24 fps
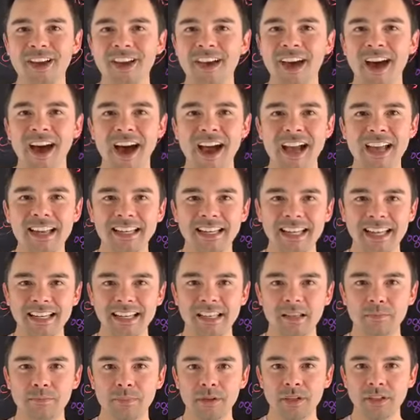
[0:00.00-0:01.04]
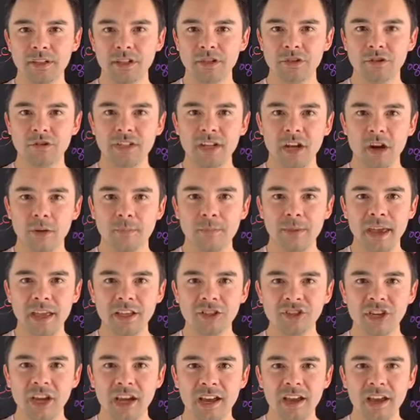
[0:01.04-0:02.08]
I intend to build a doTERRA
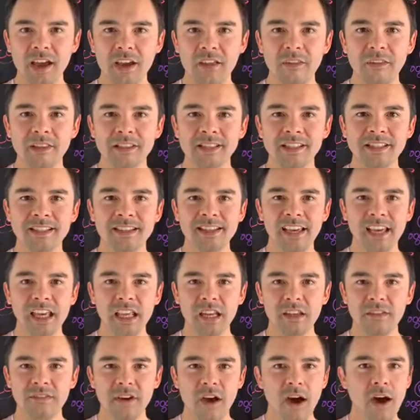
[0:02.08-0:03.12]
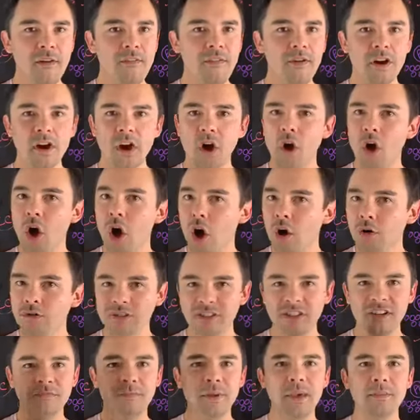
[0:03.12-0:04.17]
paycheck that's indicative of a host
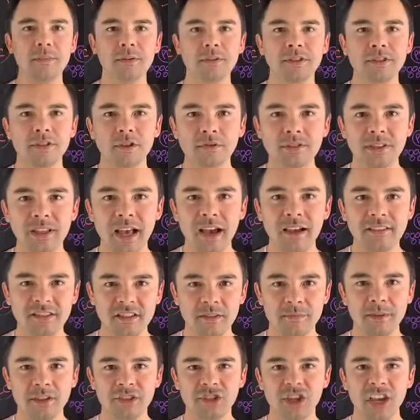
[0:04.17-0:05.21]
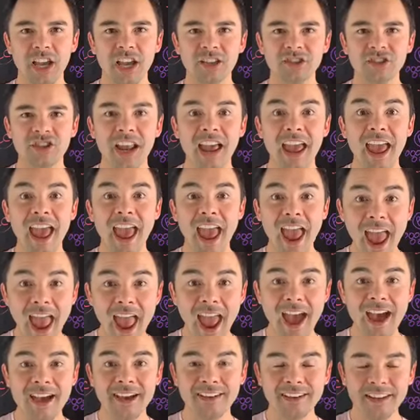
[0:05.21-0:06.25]
of people whose lives have been changed
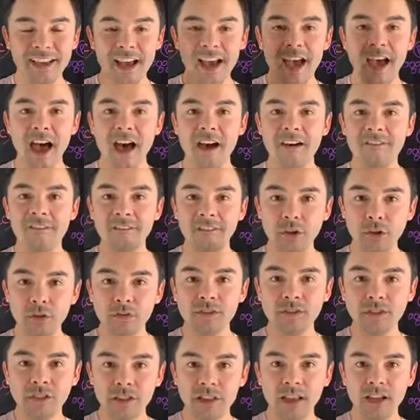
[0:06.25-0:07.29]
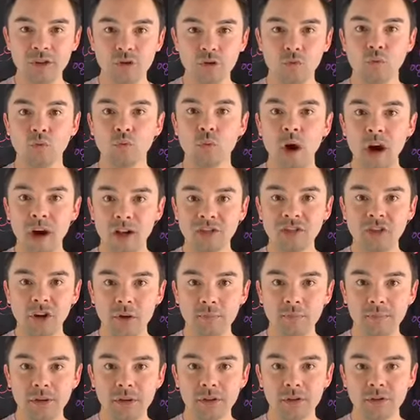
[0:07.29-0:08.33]
and a few select rockstar
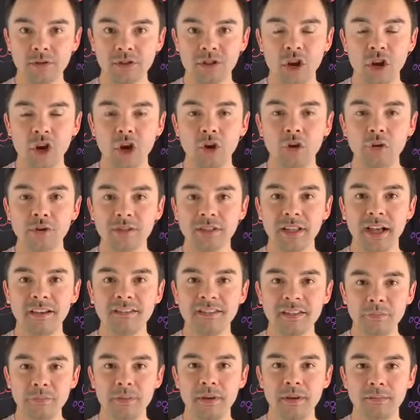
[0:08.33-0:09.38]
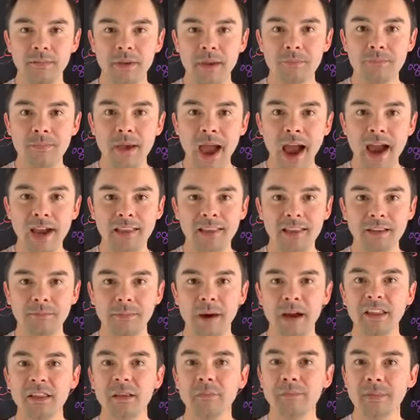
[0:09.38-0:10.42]
builders whose lives have been impacted by
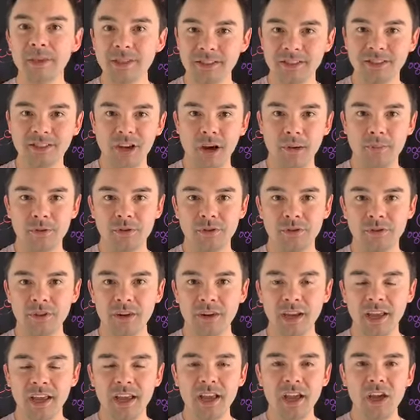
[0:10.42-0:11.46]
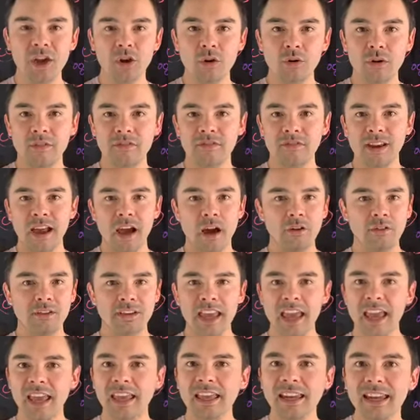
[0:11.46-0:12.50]
the business opportunity, who have now
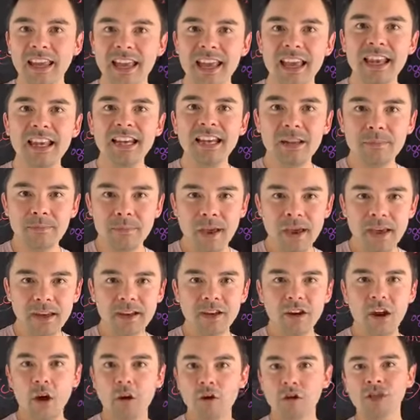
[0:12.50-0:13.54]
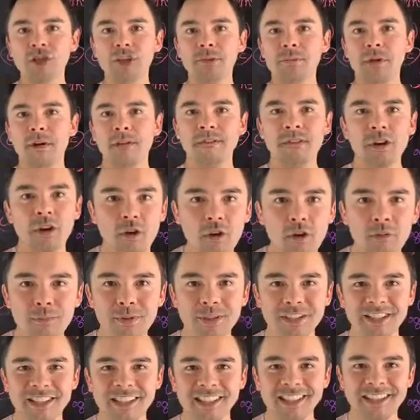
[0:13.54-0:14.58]
taken independent ownership of their own
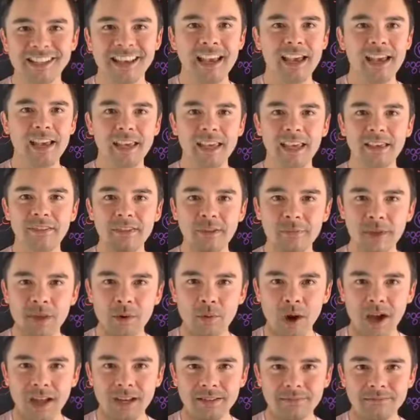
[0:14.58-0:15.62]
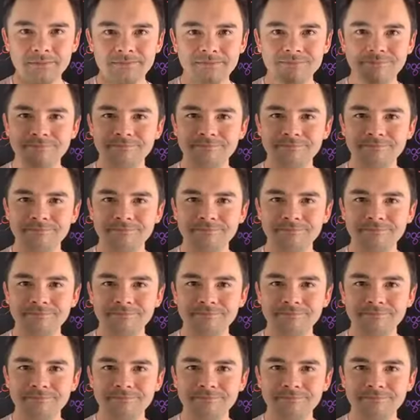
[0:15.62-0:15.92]
business, giving me what?